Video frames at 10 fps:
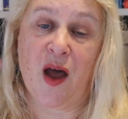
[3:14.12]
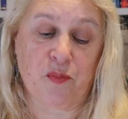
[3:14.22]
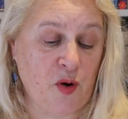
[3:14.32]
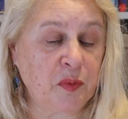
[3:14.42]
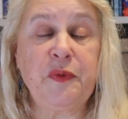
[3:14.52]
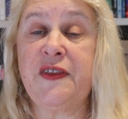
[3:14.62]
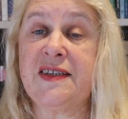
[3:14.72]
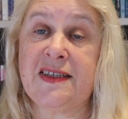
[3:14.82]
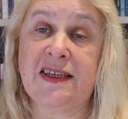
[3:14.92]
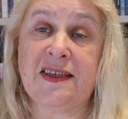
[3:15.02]
uh, probably the
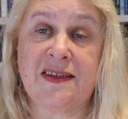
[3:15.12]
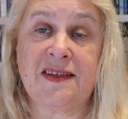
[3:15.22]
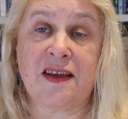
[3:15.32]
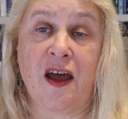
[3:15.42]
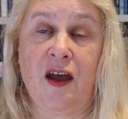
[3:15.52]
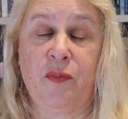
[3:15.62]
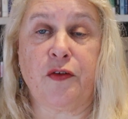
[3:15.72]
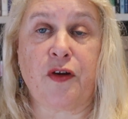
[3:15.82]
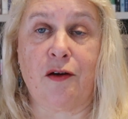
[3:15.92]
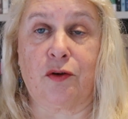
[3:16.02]
six um,
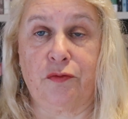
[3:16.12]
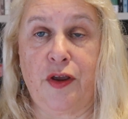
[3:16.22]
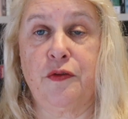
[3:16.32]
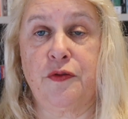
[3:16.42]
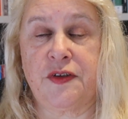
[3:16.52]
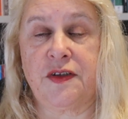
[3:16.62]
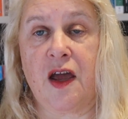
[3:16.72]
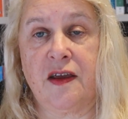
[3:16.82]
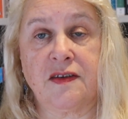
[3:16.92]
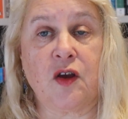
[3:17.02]
of Carol Ryff's
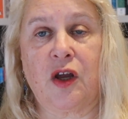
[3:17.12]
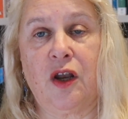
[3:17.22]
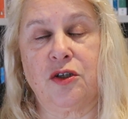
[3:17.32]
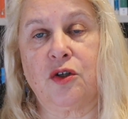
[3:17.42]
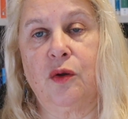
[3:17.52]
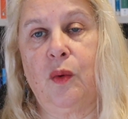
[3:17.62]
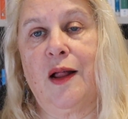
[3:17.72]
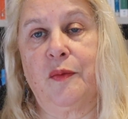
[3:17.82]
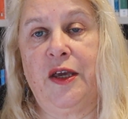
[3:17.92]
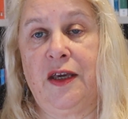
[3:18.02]
uh, psychological
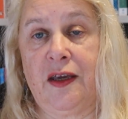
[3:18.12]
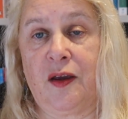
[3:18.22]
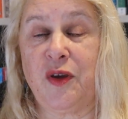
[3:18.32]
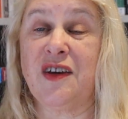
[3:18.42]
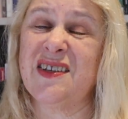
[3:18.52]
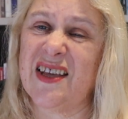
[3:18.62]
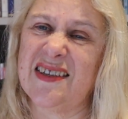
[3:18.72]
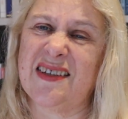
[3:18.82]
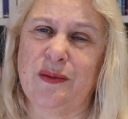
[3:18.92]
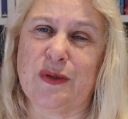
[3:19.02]
well-being because
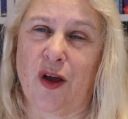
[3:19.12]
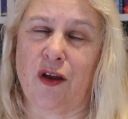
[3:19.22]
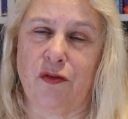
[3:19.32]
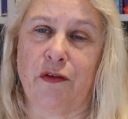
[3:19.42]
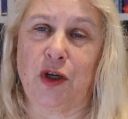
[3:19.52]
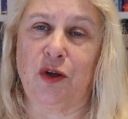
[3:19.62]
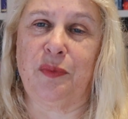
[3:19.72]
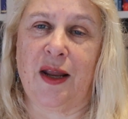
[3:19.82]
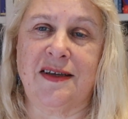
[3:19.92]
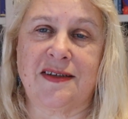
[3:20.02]
that seems like a very good
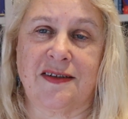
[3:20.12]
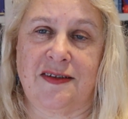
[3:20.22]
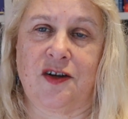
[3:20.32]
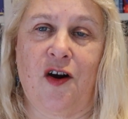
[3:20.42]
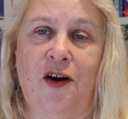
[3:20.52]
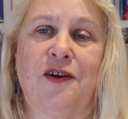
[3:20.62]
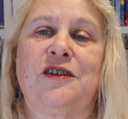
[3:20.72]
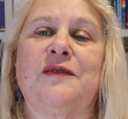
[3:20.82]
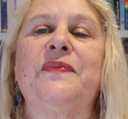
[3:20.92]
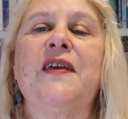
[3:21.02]
place to
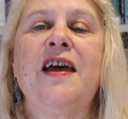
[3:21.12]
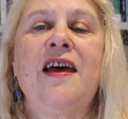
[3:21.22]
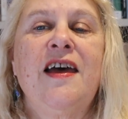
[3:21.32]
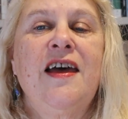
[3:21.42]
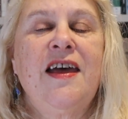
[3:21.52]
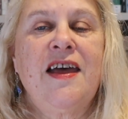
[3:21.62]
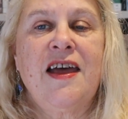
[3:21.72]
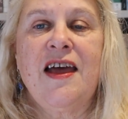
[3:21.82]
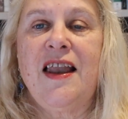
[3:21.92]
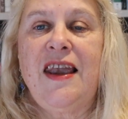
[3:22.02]
start.
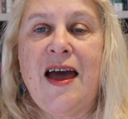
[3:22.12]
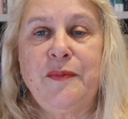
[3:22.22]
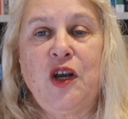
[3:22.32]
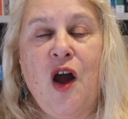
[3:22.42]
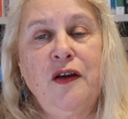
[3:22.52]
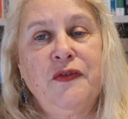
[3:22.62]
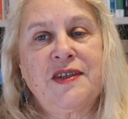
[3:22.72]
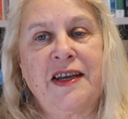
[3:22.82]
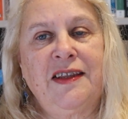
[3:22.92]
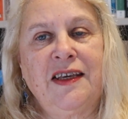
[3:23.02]
Let me know if
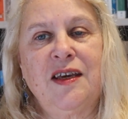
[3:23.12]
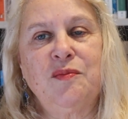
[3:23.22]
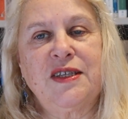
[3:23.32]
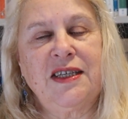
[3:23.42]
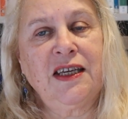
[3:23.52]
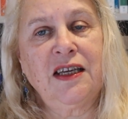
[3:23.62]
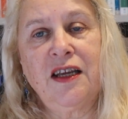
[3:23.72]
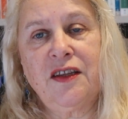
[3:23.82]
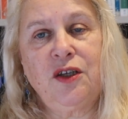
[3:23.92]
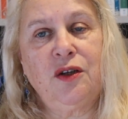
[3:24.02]
there's anything in
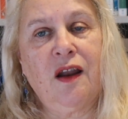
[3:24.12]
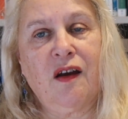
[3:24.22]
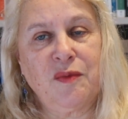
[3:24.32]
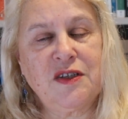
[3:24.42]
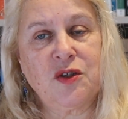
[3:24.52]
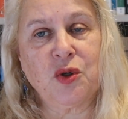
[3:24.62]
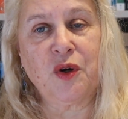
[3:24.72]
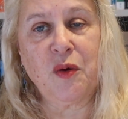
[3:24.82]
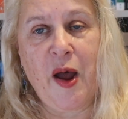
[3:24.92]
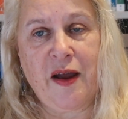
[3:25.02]
particular that you'd like me to
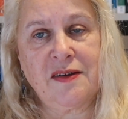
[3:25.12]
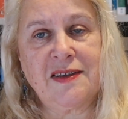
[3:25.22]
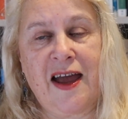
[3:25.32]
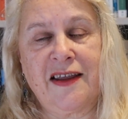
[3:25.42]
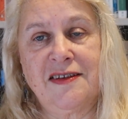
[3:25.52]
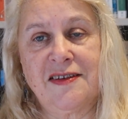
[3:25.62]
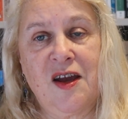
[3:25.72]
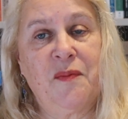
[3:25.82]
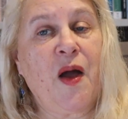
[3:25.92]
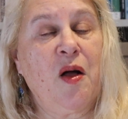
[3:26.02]
talk about and
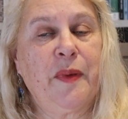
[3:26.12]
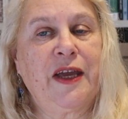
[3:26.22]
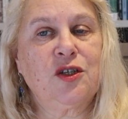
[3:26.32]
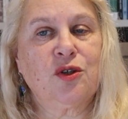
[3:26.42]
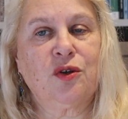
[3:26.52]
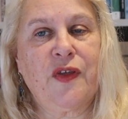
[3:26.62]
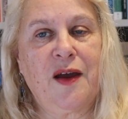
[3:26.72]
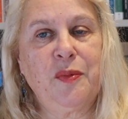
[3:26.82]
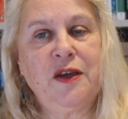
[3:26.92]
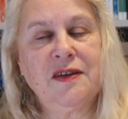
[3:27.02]
um, I'll make sure
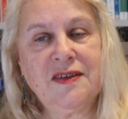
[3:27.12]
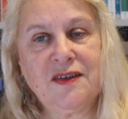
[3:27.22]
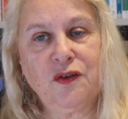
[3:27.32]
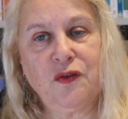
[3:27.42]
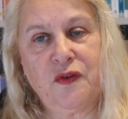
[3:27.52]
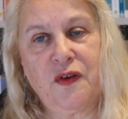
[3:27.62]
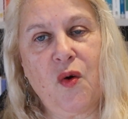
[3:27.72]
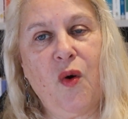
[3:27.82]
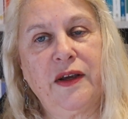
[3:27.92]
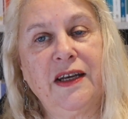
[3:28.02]
that appears sort of
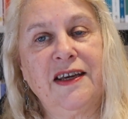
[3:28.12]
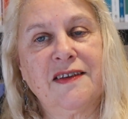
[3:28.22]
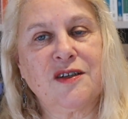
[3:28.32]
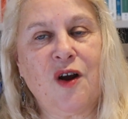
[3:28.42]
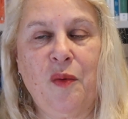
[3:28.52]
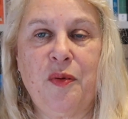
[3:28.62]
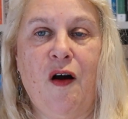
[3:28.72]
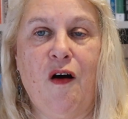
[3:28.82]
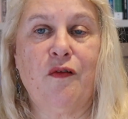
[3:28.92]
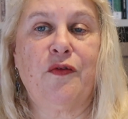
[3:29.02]
quite near the top
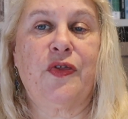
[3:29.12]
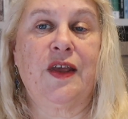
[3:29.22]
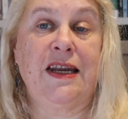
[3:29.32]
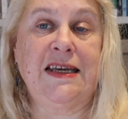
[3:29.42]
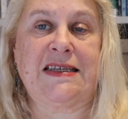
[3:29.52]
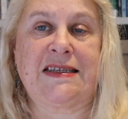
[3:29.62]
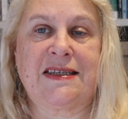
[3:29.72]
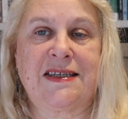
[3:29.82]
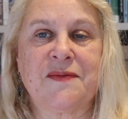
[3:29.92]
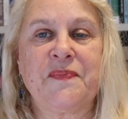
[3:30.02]
of the
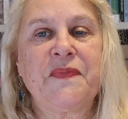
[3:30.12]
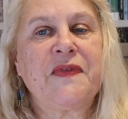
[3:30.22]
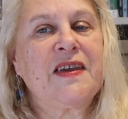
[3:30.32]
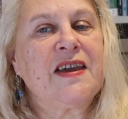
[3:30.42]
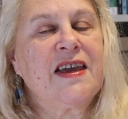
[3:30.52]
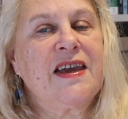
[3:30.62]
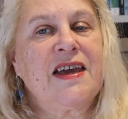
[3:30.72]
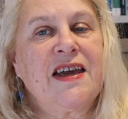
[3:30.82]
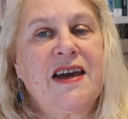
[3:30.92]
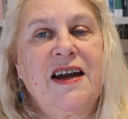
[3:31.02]
list.
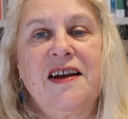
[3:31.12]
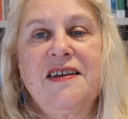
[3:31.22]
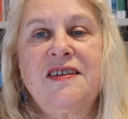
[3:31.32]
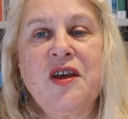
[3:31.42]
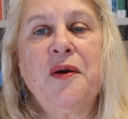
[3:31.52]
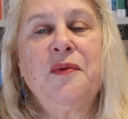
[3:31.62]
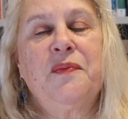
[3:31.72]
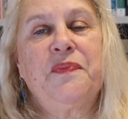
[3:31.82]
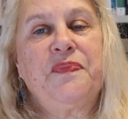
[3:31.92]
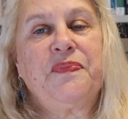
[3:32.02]
So
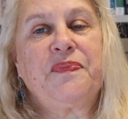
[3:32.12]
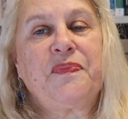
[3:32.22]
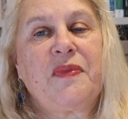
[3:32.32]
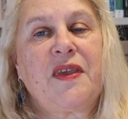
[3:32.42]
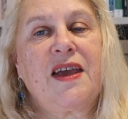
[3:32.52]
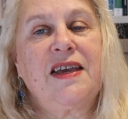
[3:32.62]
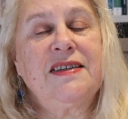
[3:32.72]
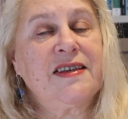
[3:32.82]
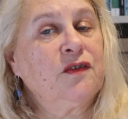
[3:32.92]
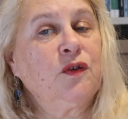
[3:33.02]

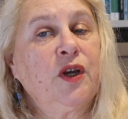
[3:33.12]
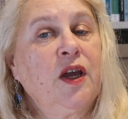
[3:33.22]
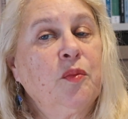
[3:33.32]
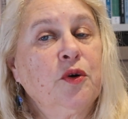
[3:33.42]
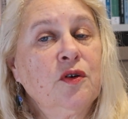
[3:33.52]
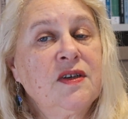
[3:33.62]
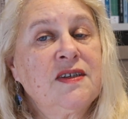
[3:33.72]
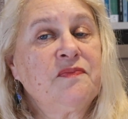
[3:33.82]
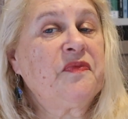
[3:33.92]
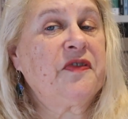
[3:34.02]
instead of looking at
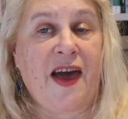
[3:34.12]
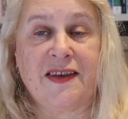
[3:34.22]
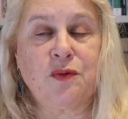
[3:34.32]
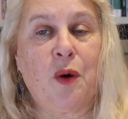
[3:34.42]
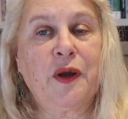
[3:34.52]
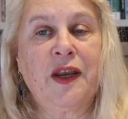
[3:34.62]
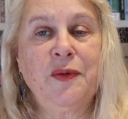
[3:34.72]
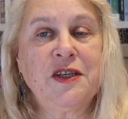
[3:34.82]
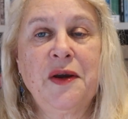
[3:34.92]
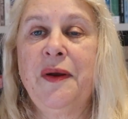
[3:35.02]
books, that's what we're going to
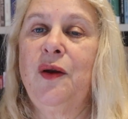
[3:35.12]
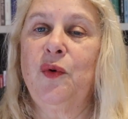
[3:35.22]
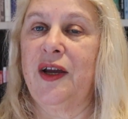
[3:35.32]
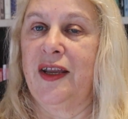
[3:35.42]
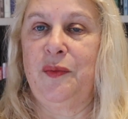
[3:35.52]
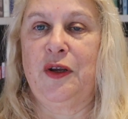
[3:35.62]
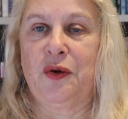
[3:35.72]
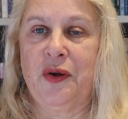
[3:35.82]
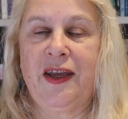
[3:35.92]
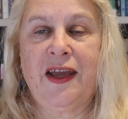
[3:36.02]
be doing. We're going to be
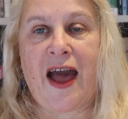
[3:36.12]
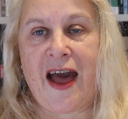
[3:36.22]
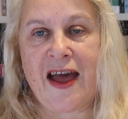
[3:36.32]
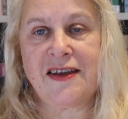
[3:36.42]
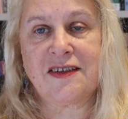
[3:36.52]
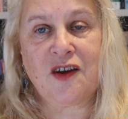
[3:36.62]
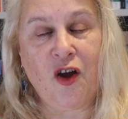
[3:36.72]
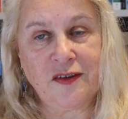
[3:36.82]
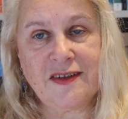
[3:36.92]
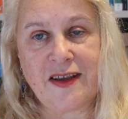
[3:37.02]
looking at
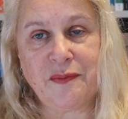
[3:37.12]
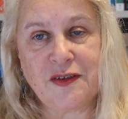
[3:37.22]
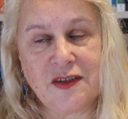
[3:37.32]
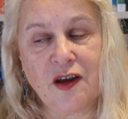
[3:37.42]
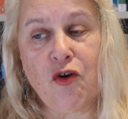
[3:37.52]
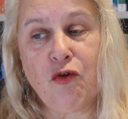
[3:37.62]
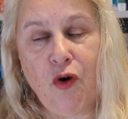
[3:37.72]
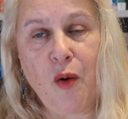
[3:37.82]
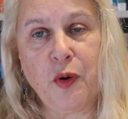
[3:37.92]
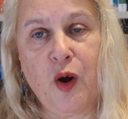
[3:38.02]
concepts that
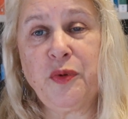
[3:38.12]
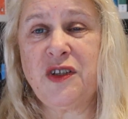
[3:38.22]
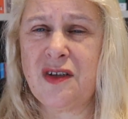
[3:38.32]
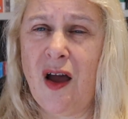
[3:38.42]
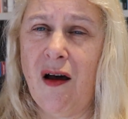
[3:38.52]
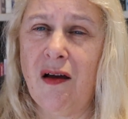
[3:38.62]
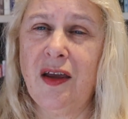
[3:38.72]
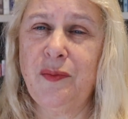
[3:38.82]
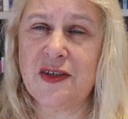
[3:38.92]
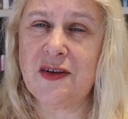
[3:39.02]
crop up
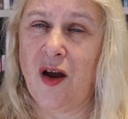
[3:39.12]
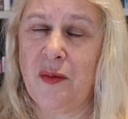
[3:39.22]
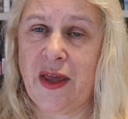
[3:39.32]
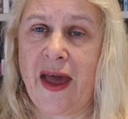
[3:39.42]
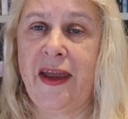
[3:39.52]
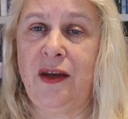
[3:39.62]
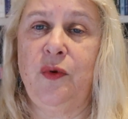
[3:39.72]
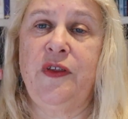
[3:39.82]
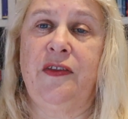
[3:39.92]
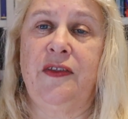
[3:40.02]
time and time again
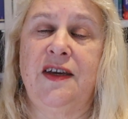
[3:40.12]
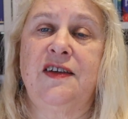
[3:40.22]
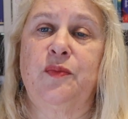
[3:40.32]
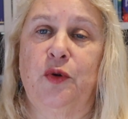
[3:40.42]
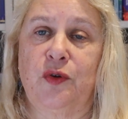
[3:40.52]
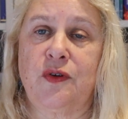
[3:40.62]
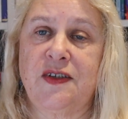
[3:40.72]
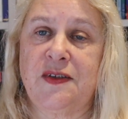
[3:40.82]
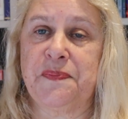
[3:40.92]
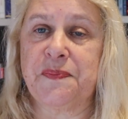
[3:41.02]
within these
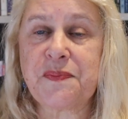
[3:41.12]
books.